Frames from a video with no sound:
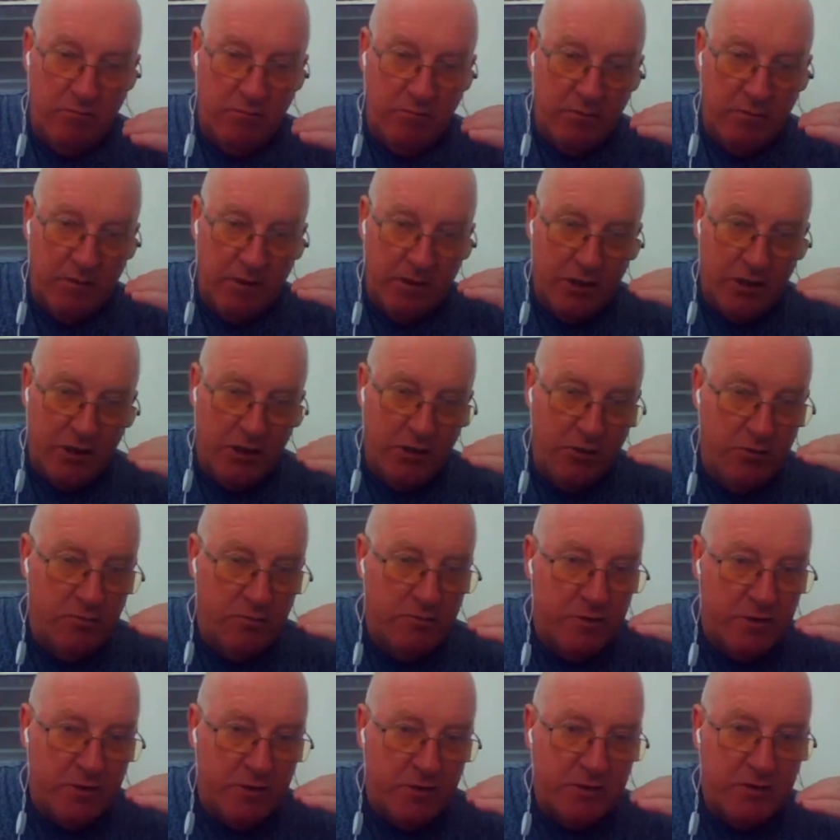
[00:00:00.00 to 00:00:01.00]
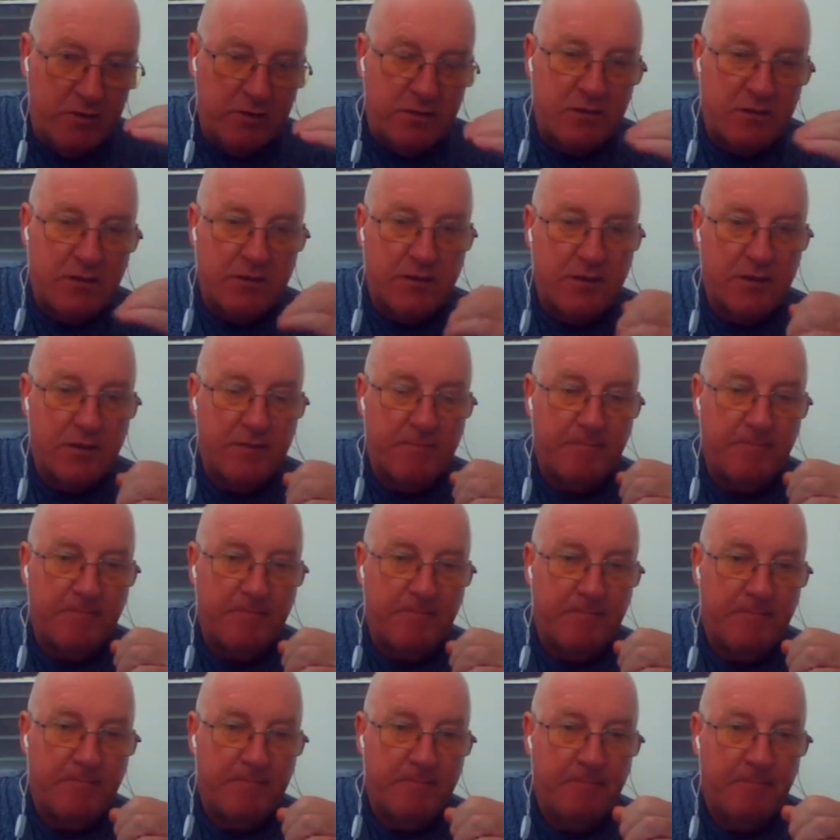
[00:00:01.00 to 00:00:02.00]
Humans
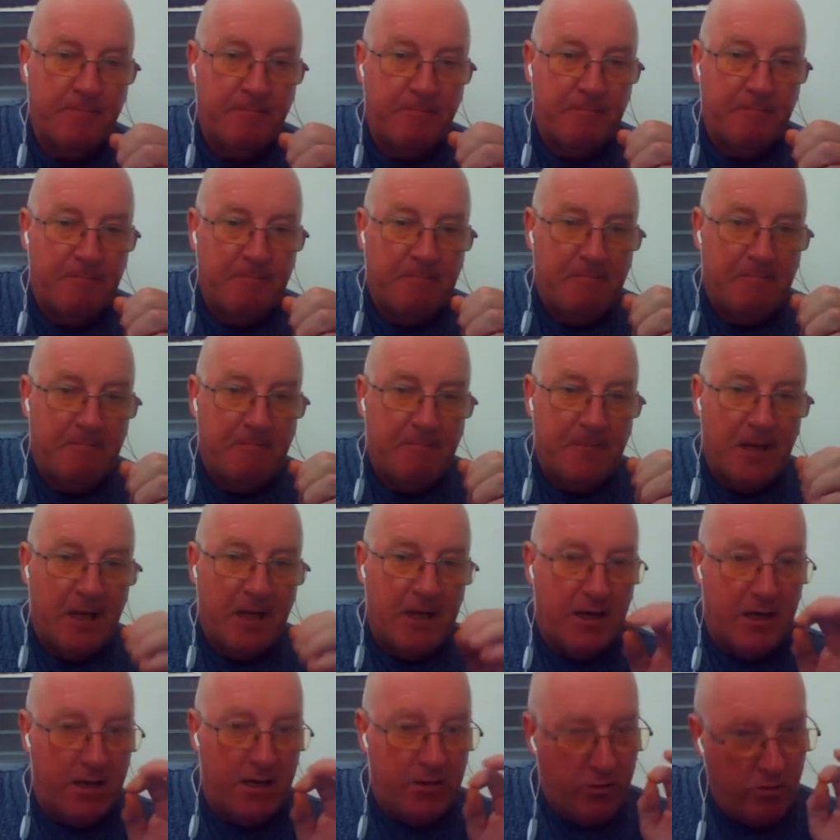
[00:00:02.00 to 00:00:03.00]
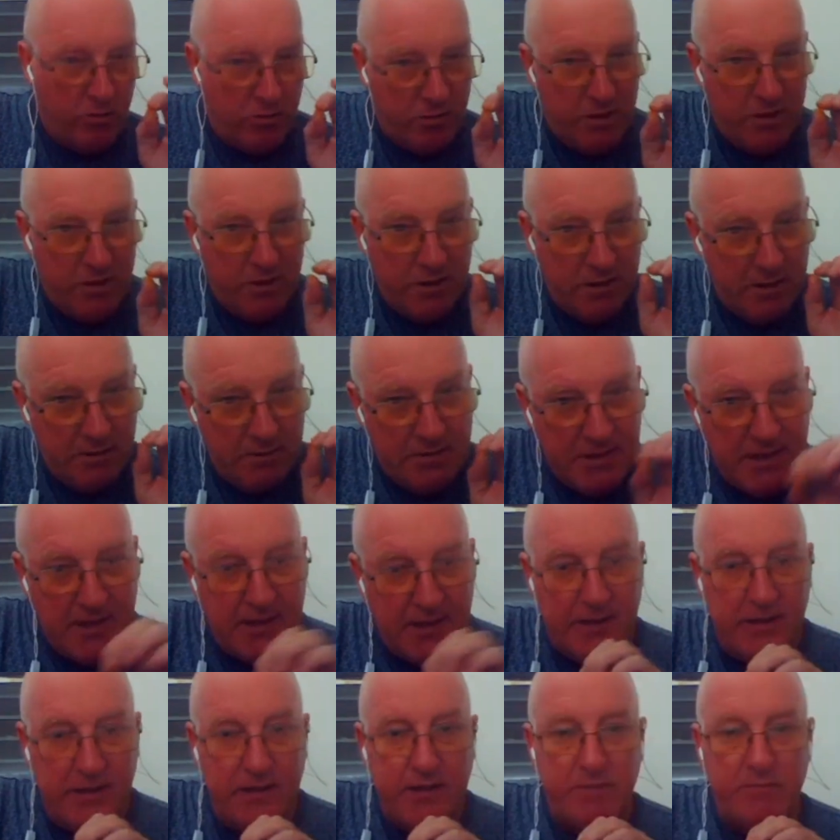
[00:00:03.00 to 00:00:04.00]
are not
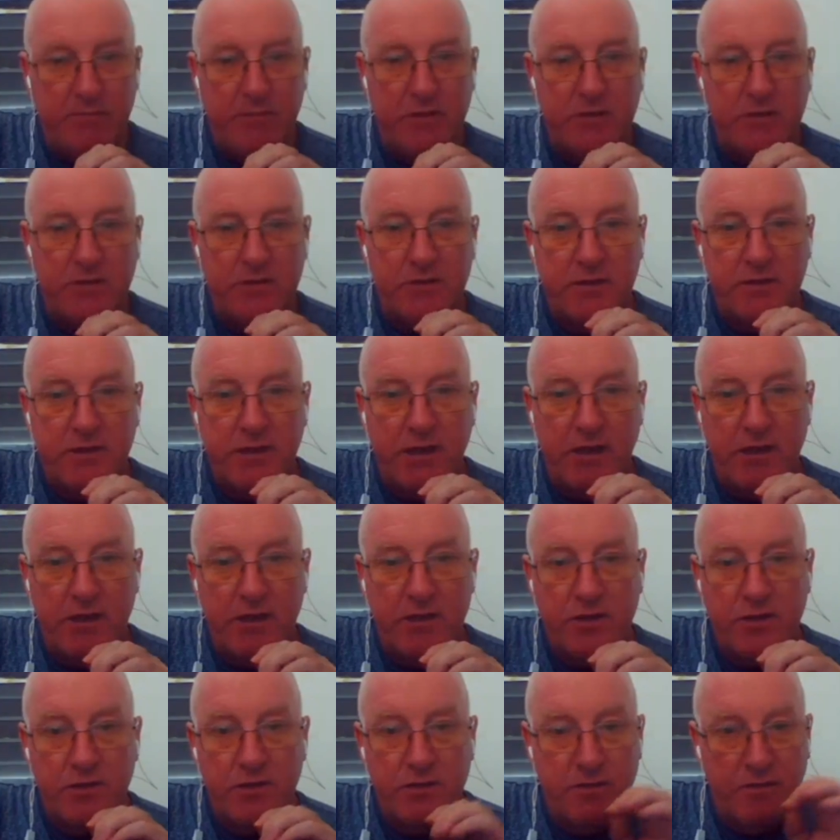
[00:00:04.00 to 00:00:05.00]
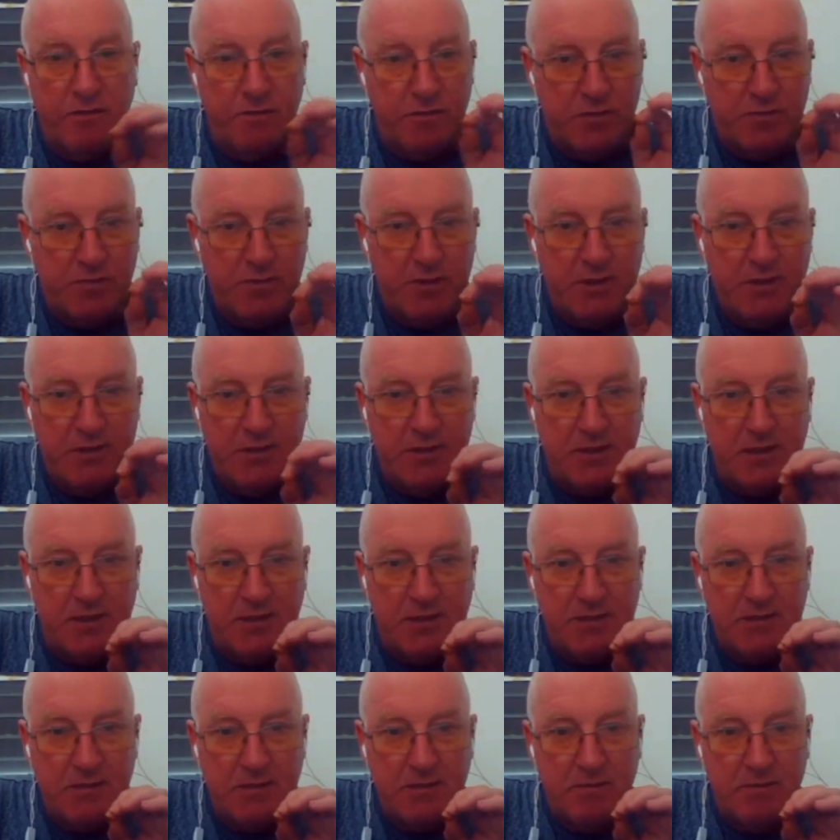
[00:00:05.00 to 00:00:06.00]
exactly the most intelligent of
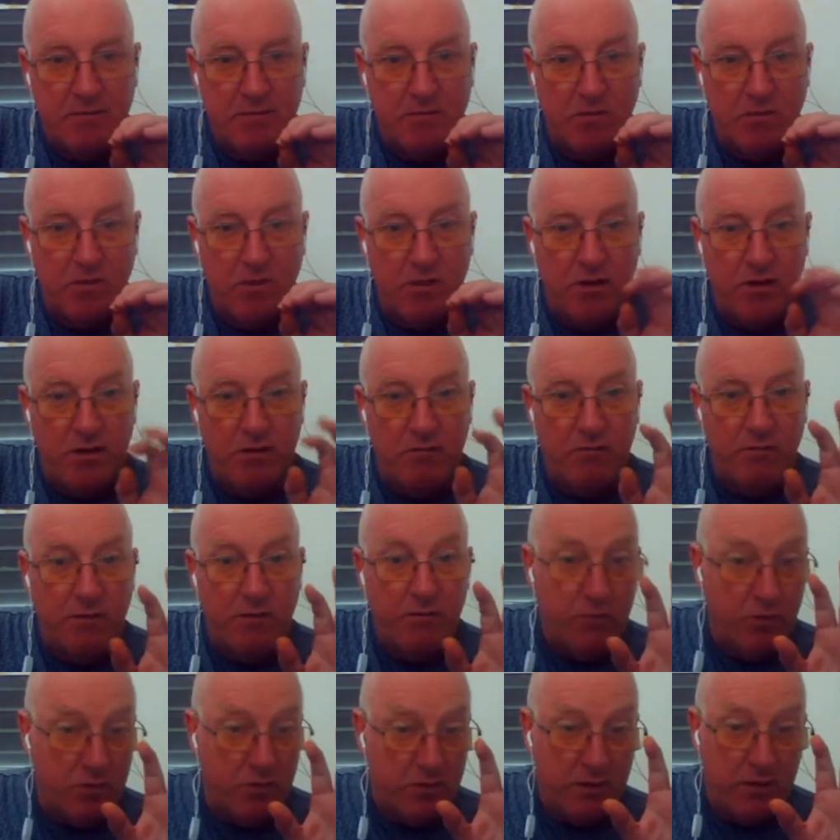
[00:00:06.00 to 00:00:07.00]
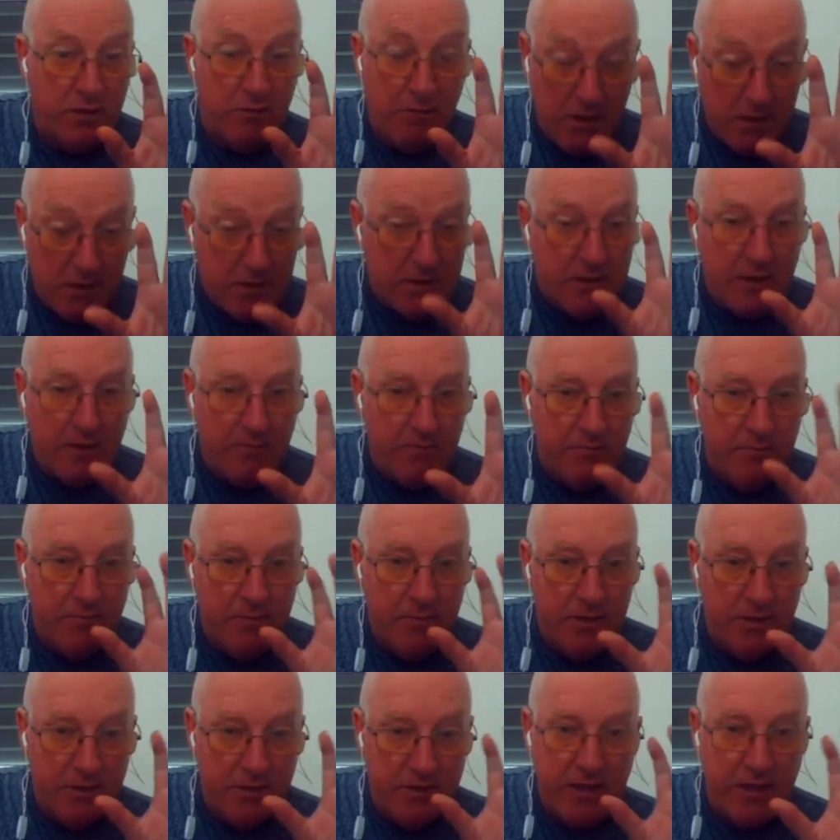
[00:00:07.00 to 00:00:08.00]
species, right? There are some
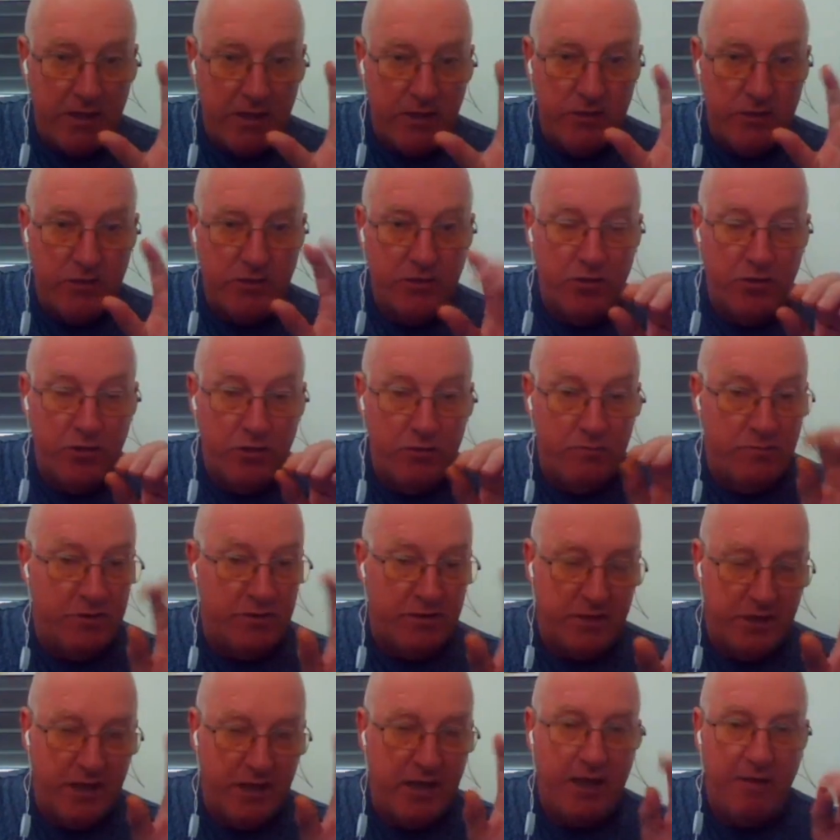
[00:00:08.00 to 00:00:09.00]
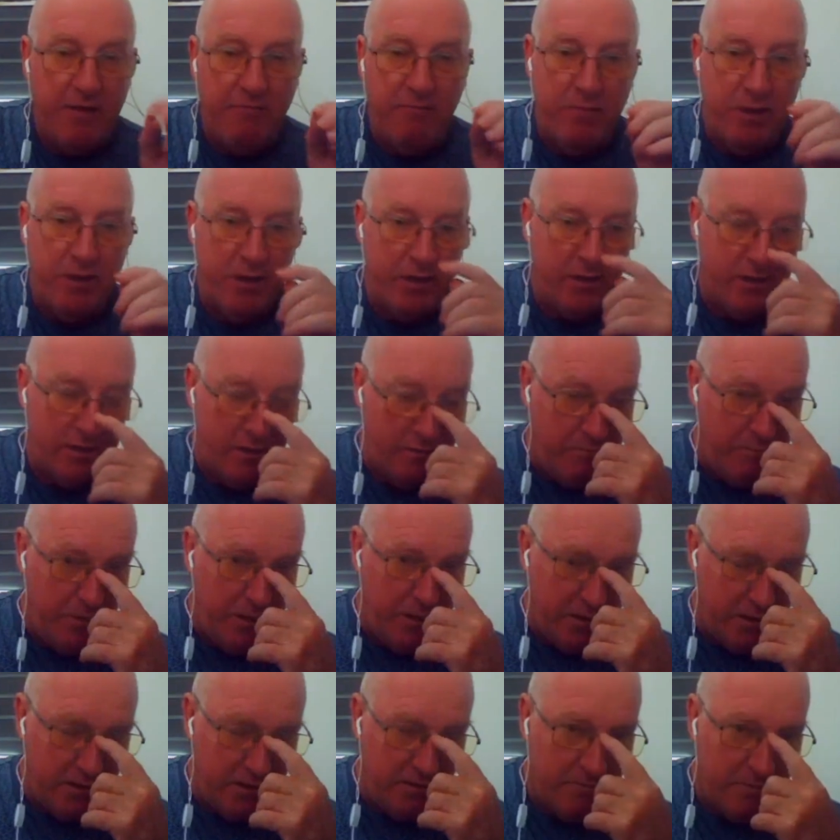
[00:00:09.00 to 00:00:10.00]
intelligent humans. There've been
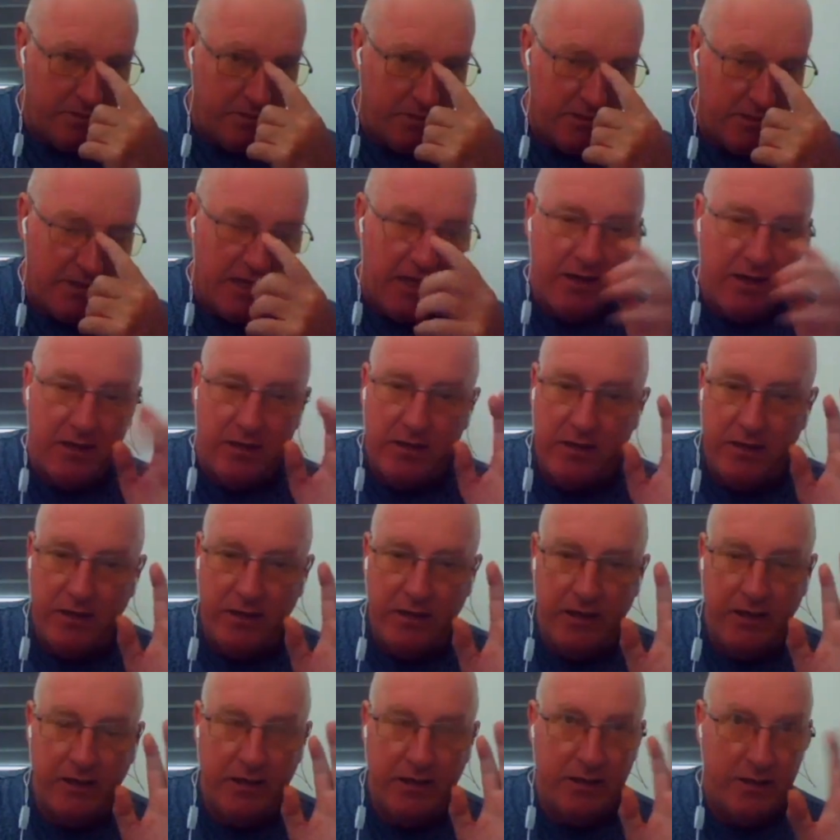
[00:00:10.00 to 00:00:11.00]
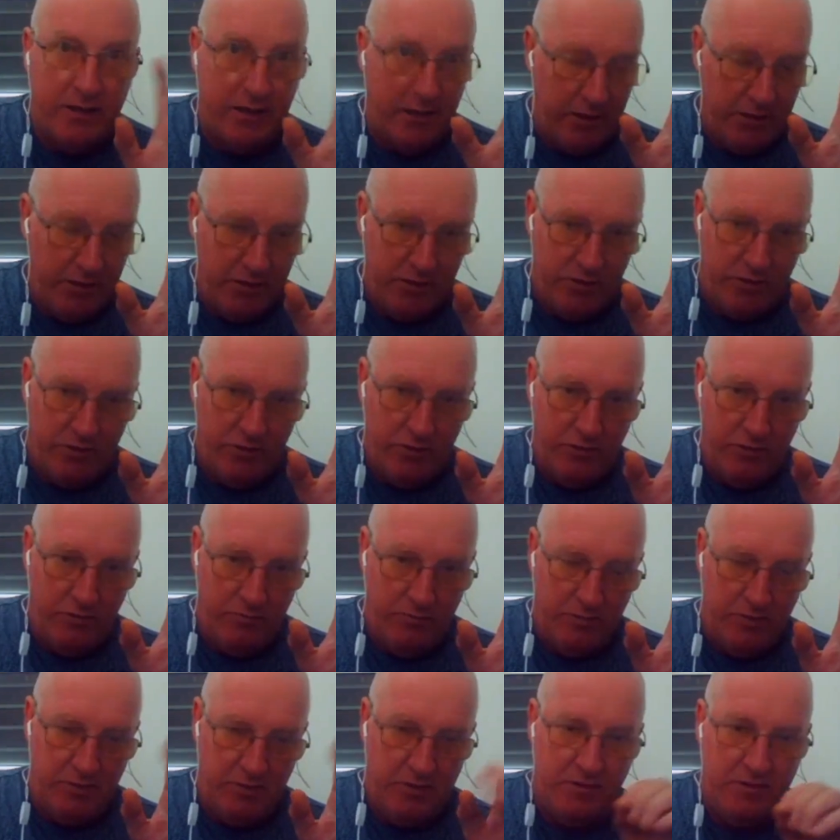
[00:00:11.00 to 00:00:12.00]
some astoundingly intelligent
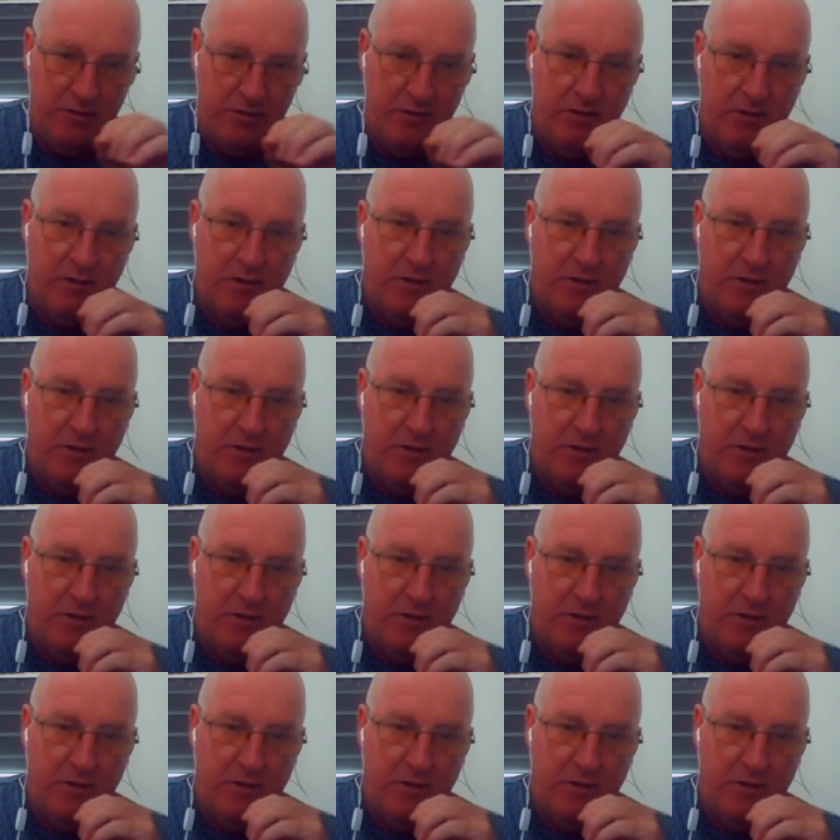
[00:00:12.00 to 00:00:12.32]
humans.